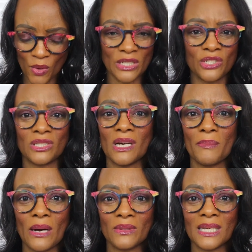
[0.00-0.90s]
questions
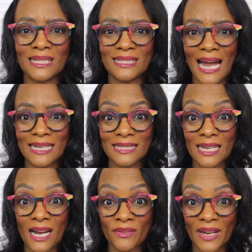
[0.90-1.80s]
about the
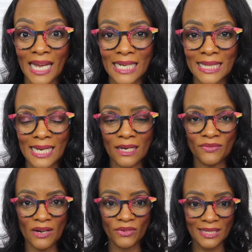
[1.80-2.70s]
sizing of
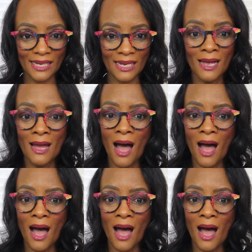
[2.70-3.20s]
everything.